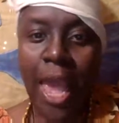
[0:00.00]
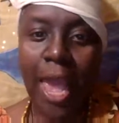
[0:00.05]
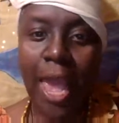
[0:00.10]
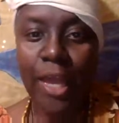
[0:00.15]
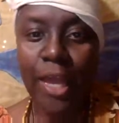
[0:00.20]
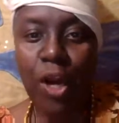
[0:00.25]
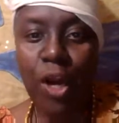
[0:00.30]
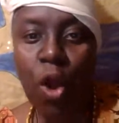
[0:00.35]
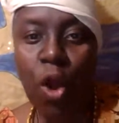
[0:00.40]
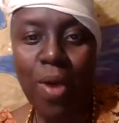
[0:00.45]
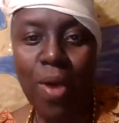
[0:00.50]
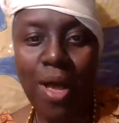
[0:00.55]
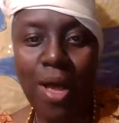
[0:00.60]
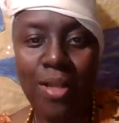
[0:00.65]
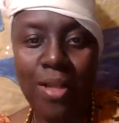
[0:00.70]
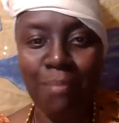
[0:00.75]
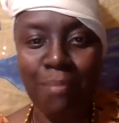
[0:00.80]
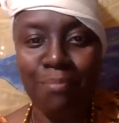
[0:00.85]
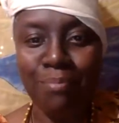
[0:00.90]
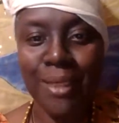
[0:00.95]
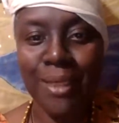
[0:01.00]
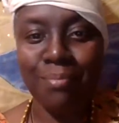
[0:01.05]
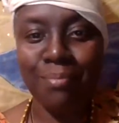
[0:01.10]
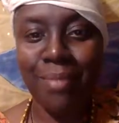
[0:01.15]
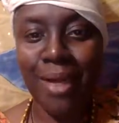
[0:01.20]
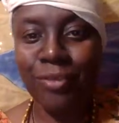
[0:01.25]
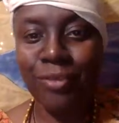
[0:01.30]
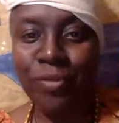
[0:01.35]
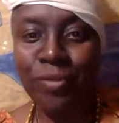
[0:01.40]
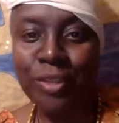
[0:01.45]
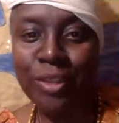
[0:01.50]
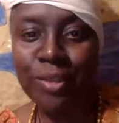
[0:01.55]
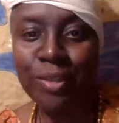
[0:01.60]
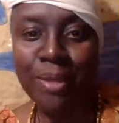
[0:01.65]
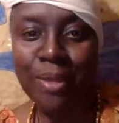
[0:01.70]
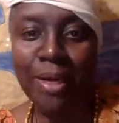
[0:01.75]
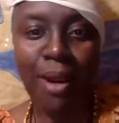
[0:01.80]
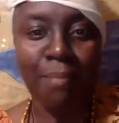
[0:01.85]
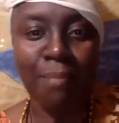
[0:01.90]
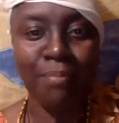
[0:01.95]
And oh well, I'm beating my
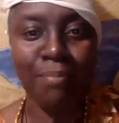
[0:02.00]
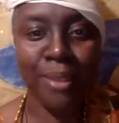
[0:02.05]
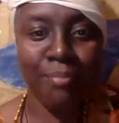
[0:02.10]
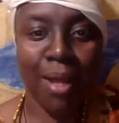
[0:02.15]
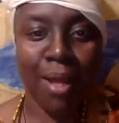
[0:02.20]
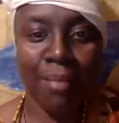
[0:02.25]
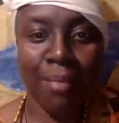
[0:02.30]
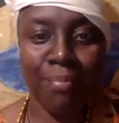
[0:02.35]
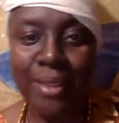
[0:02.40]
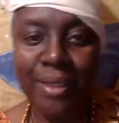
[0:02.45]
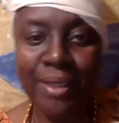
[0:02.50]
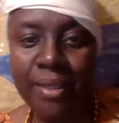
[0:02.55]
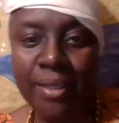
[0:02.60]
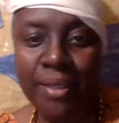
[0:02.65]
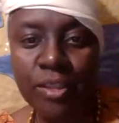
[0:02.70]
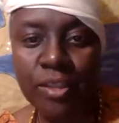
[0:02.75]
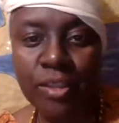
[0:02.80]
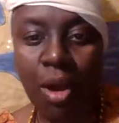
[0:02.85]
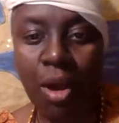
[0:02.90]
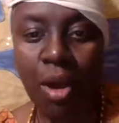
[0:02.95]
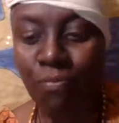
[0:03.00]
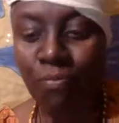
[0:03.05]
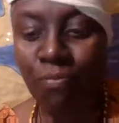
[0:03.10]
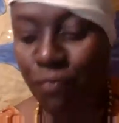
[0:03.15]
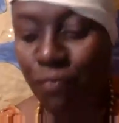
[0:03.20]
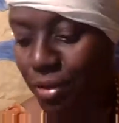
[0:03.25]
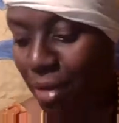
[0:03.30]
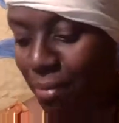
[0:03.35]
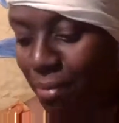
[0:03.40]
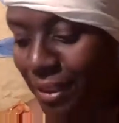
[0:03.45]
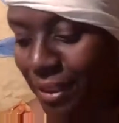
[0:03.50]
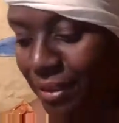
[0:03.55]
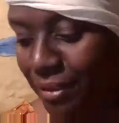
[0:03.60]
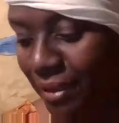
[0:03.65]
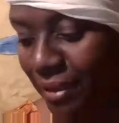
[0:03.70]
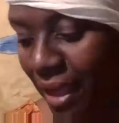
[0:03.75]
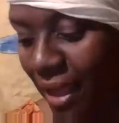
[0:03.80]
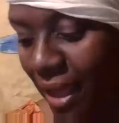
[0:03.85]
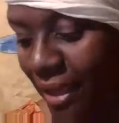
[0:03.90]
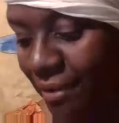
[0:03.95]
drum and I'm beating my beat. So I'm following my
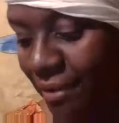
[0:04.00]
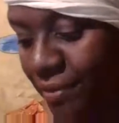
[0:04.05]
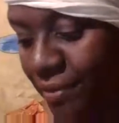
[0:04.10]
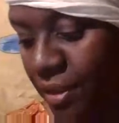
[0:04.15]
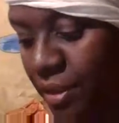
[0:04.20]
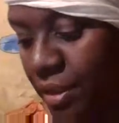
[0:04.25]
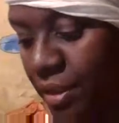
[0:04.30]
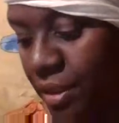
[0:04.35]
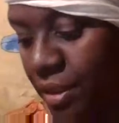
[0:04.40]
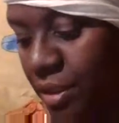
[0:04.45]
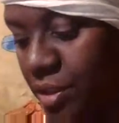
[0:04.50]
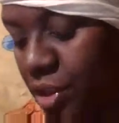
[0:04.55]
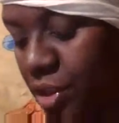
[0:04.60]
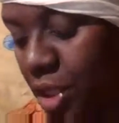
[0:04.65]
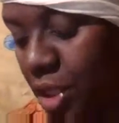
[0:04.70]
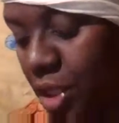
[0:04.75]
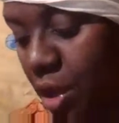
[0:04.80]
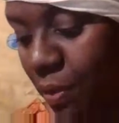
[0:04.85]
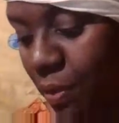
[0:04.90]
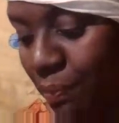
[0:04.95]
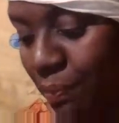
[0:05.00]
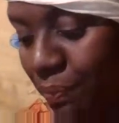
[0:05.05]
beat of life. So